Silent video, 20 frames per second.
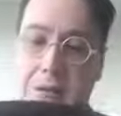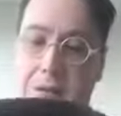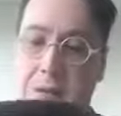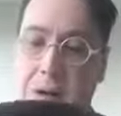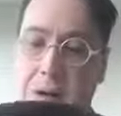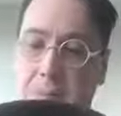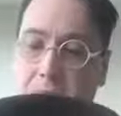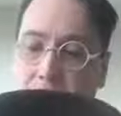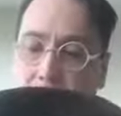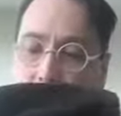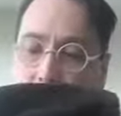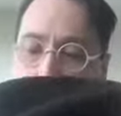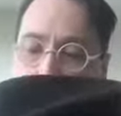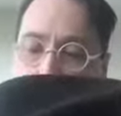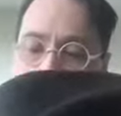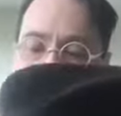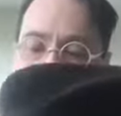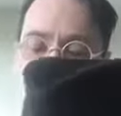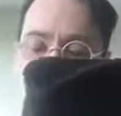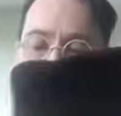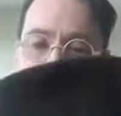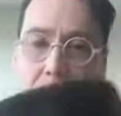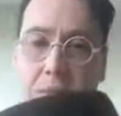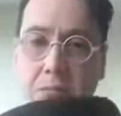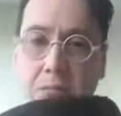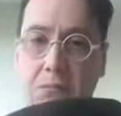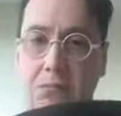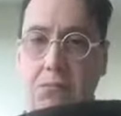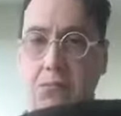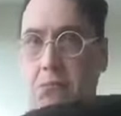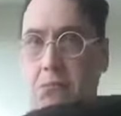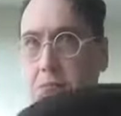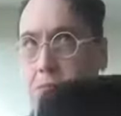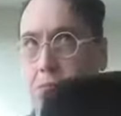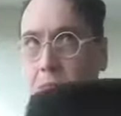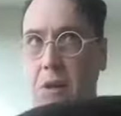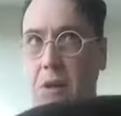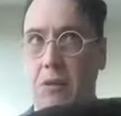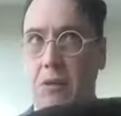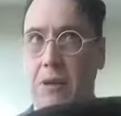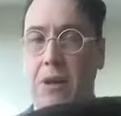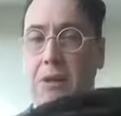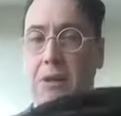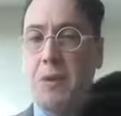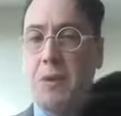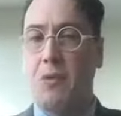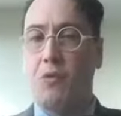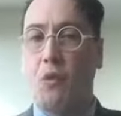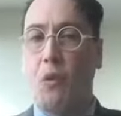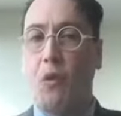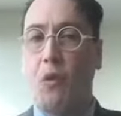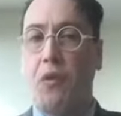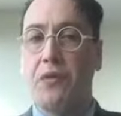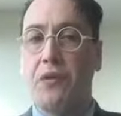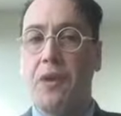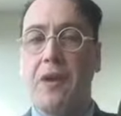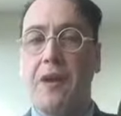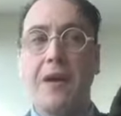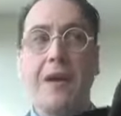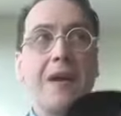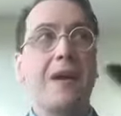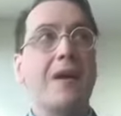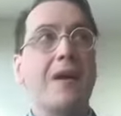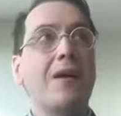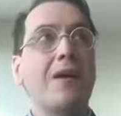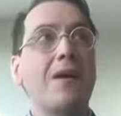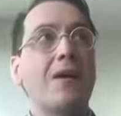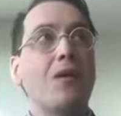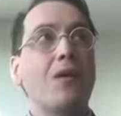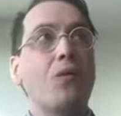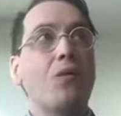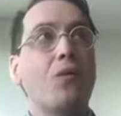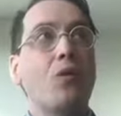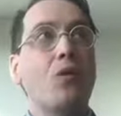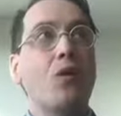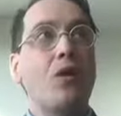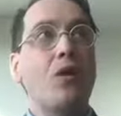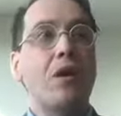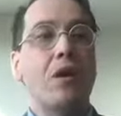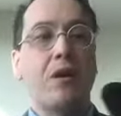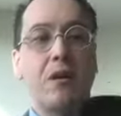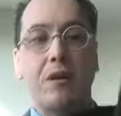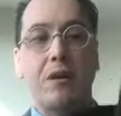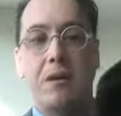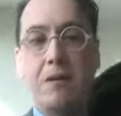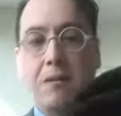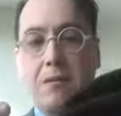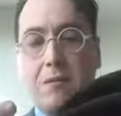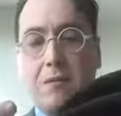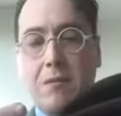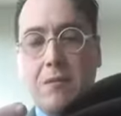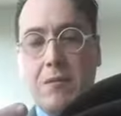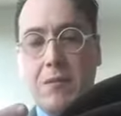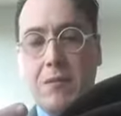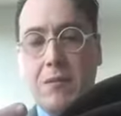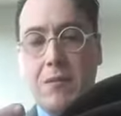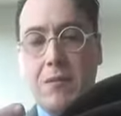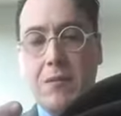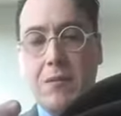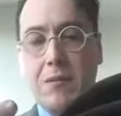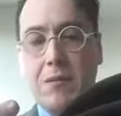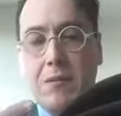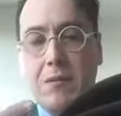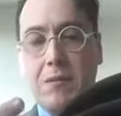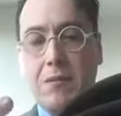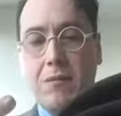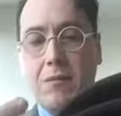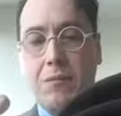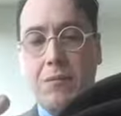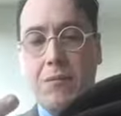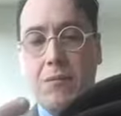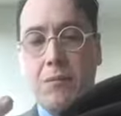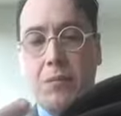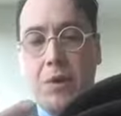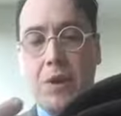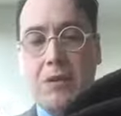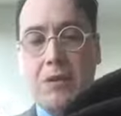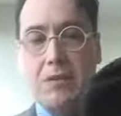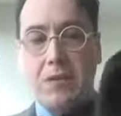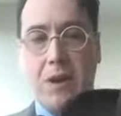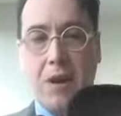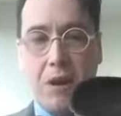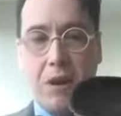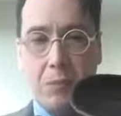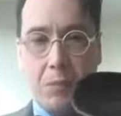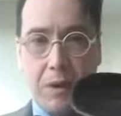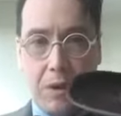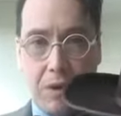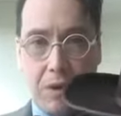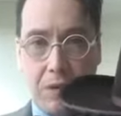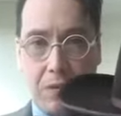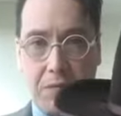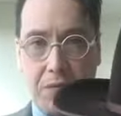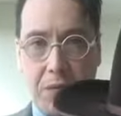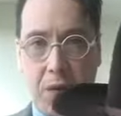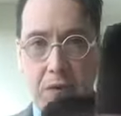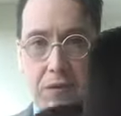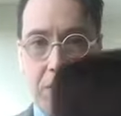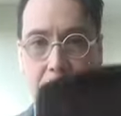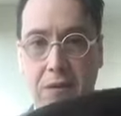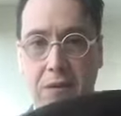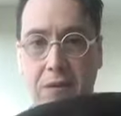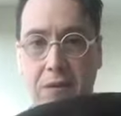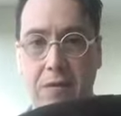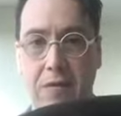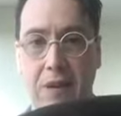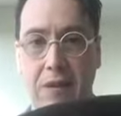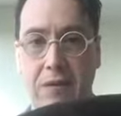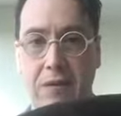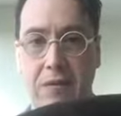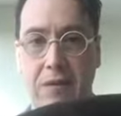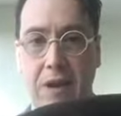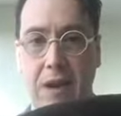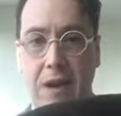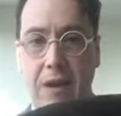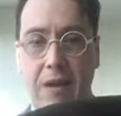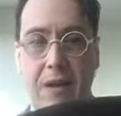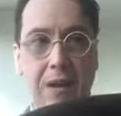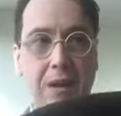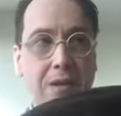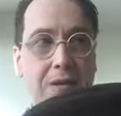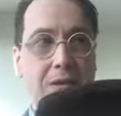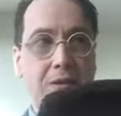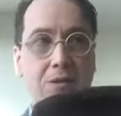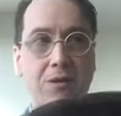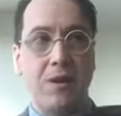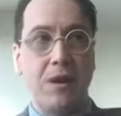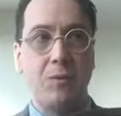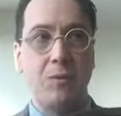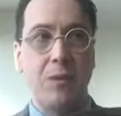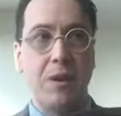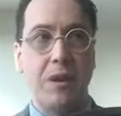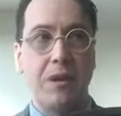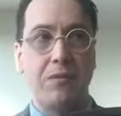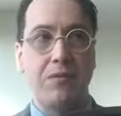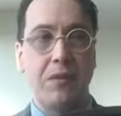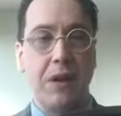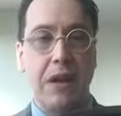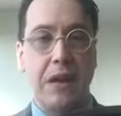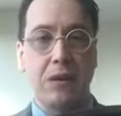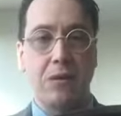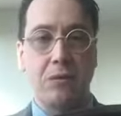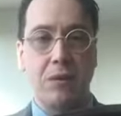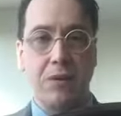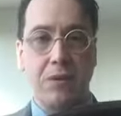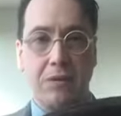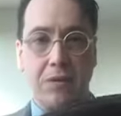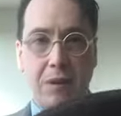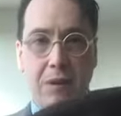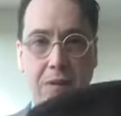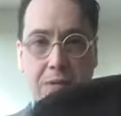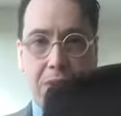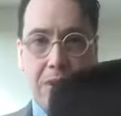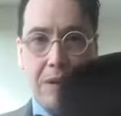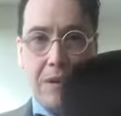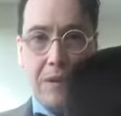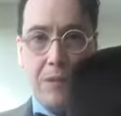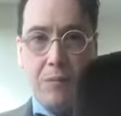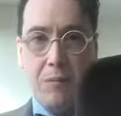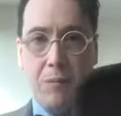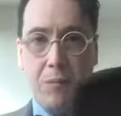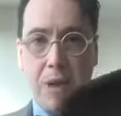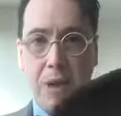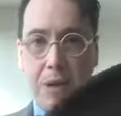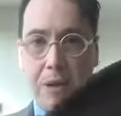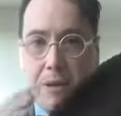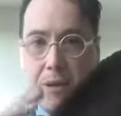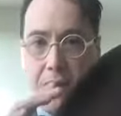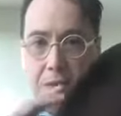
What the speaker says: prefer it when it's been, it could be world worn, but it's got to be a felt that's dead, and there's not many factories that make a